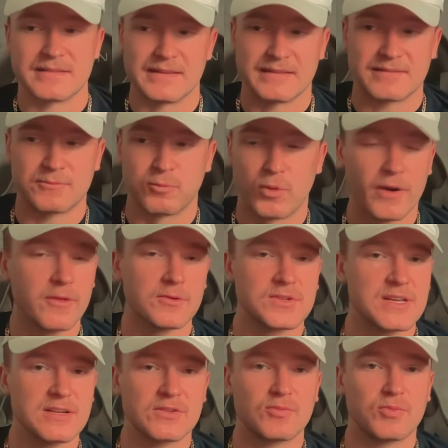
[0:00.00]
it's one of those
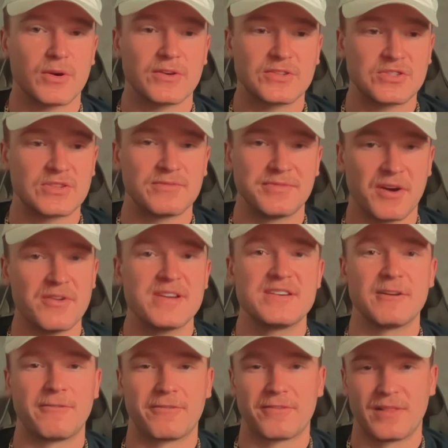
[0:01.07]
things where it's just very
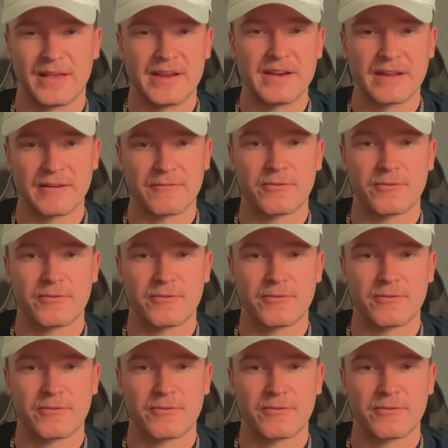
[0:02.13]
deflating